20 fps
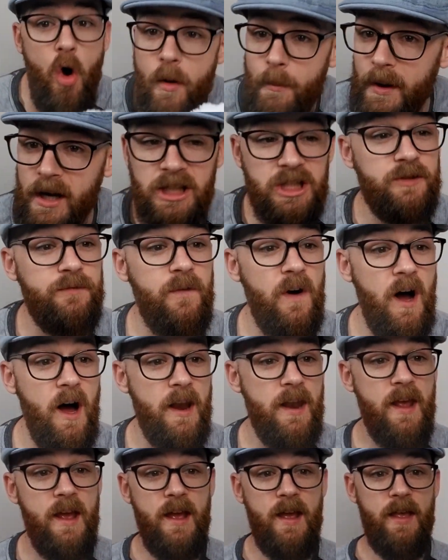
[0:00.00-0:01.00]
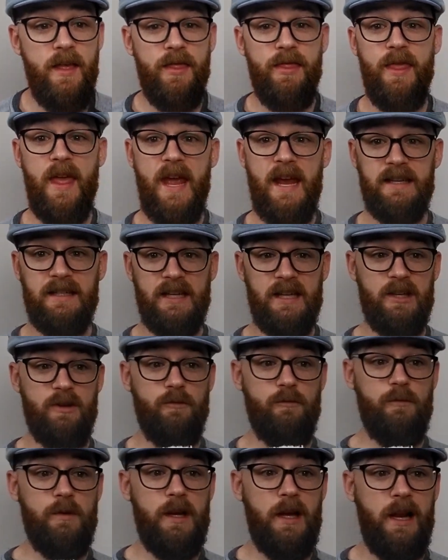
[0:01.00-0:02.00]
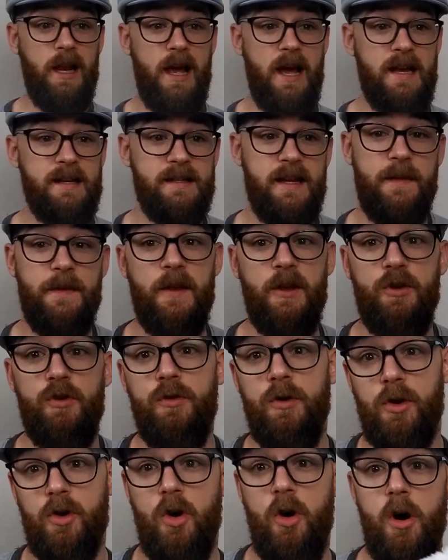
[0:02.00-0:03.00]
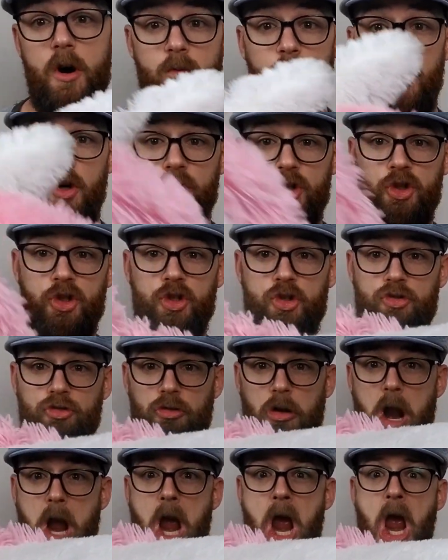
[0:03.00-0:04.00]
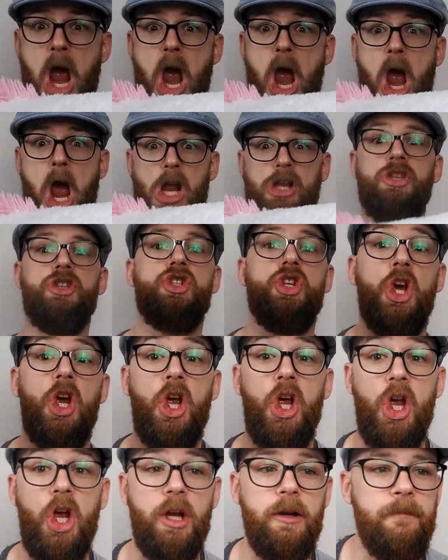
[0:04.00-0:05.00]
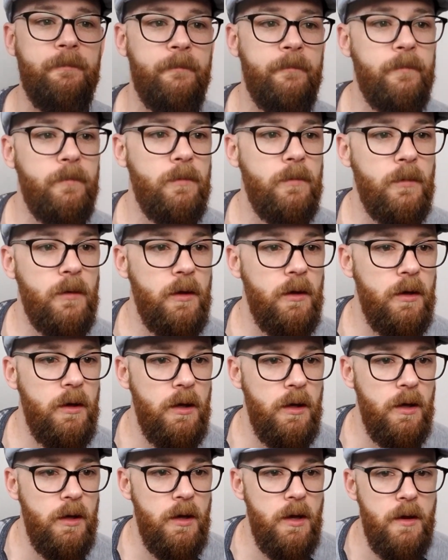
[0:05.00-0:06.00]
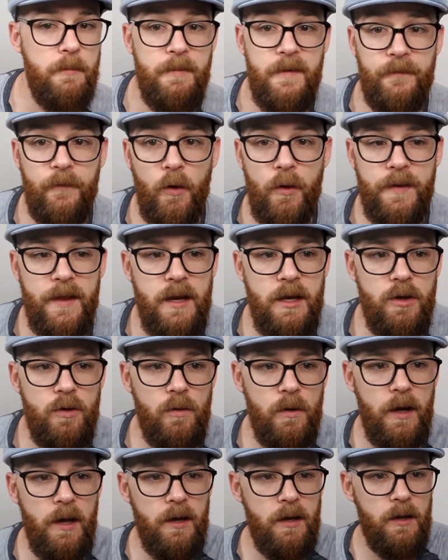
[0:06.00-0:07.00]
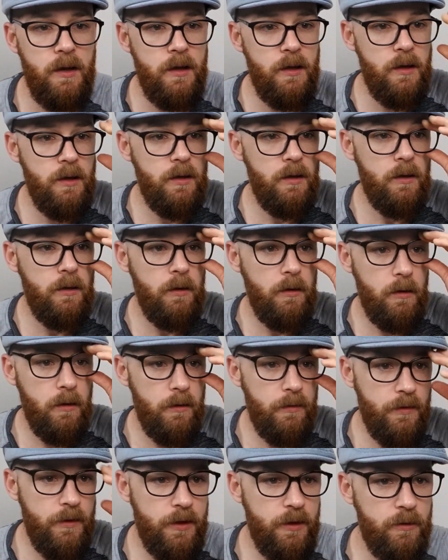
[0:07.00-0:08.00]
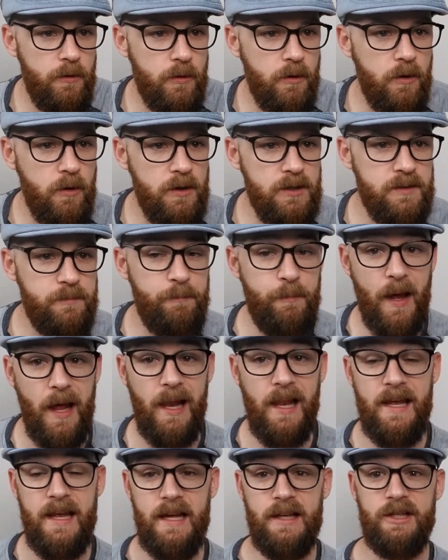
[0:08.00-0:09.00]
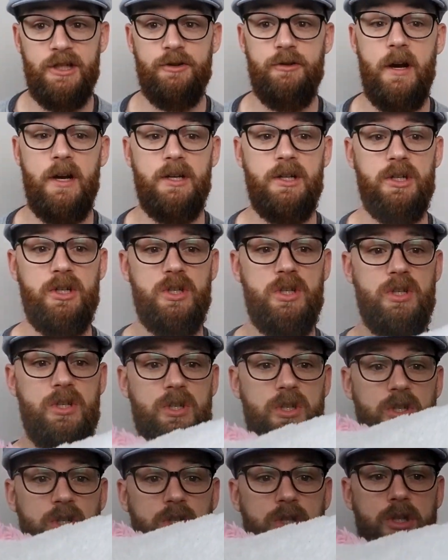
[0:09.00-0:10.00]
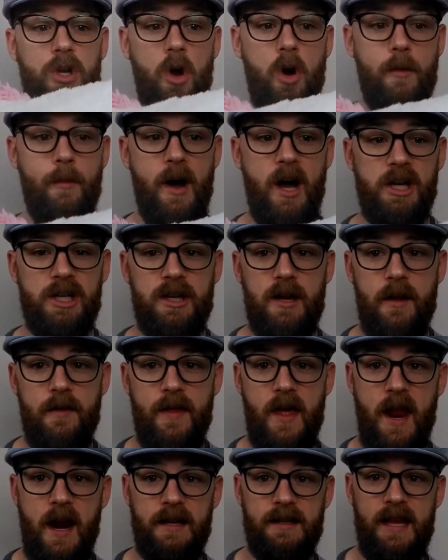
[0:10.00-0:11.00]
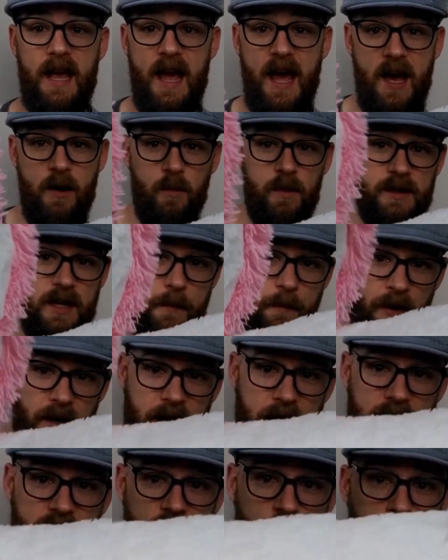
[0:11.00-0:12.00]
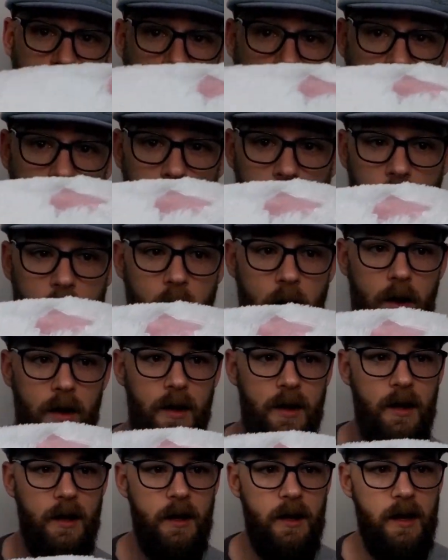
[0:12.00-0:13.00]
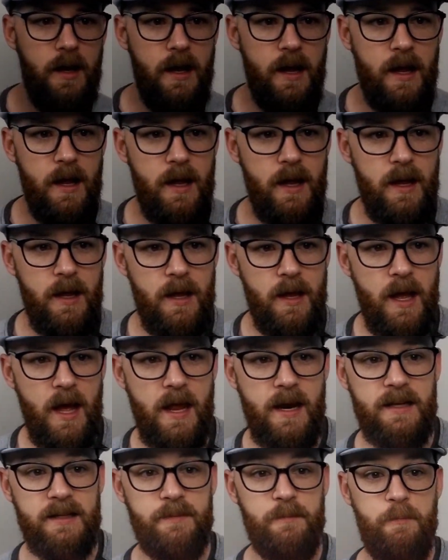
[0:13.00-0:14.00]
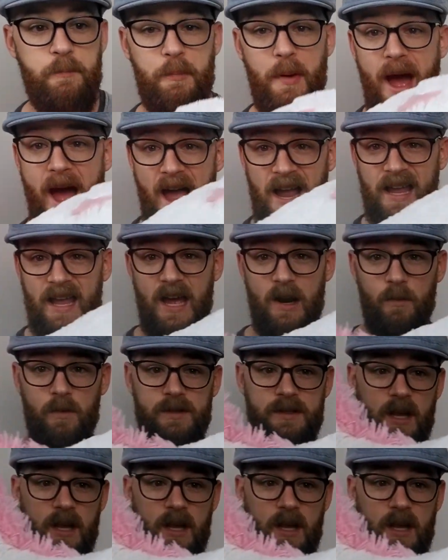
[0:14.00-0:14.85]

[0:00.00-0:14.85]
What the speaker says: much fun, they didn't realize that the unicorn was stretching. Before they knew it, the unicorn's belly had stretched so much that its head was up against one wall and its back end was